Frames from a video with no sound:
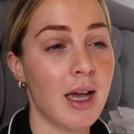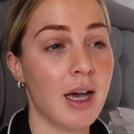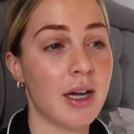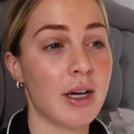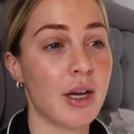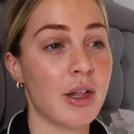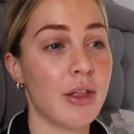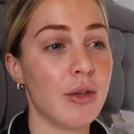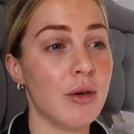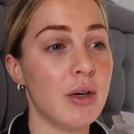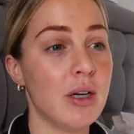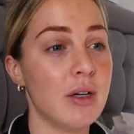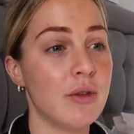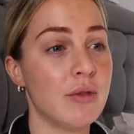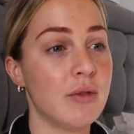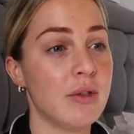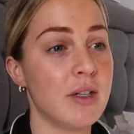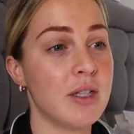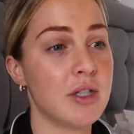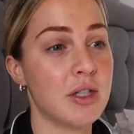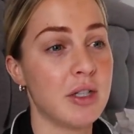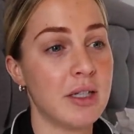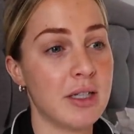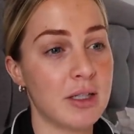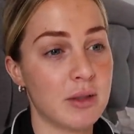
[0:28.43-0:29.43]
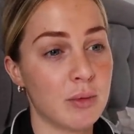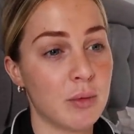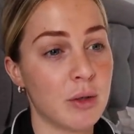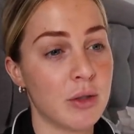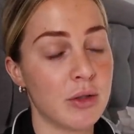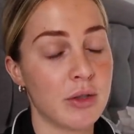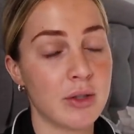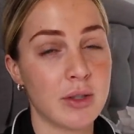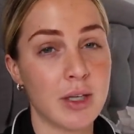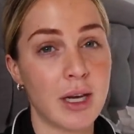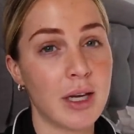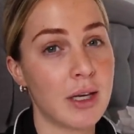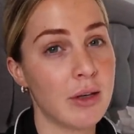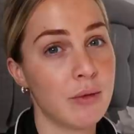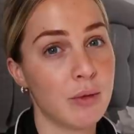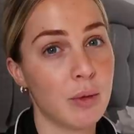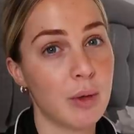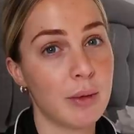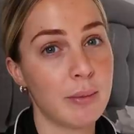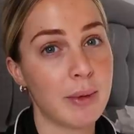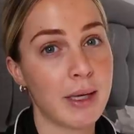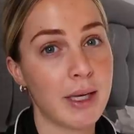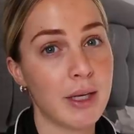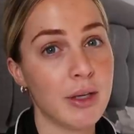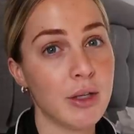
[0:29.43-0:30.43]
And I thought I'd feature this one, just kind of
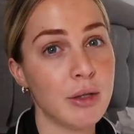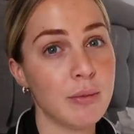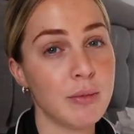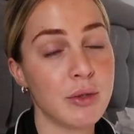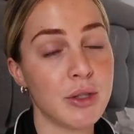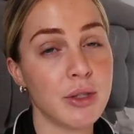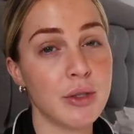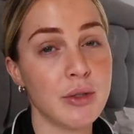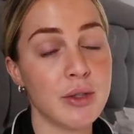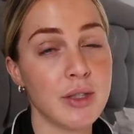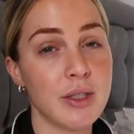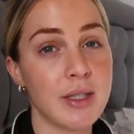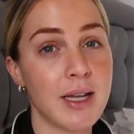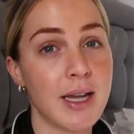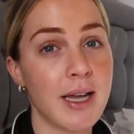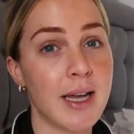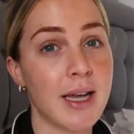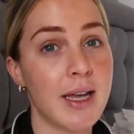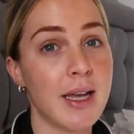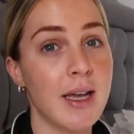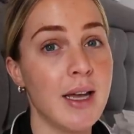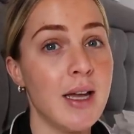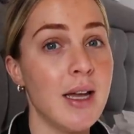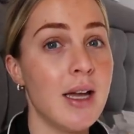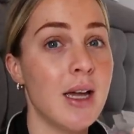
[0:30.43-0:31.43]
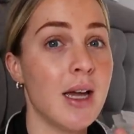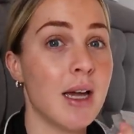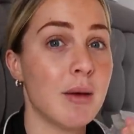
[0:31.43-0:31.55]
what I'm getting up to today.